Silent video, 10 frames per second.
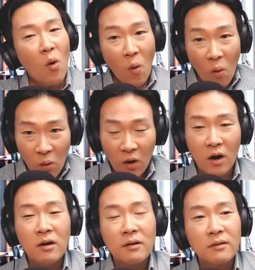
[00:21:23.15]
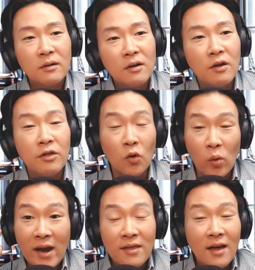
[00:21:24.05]
Or the
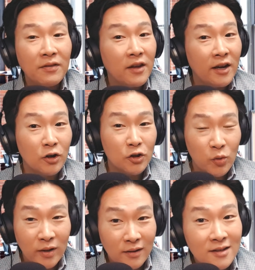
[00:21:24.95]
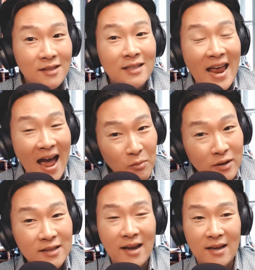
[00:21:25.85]
way that they are doing this
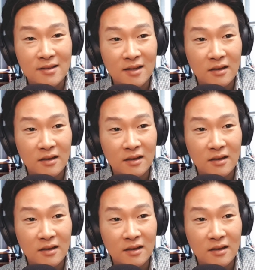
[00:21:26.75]
nowadays,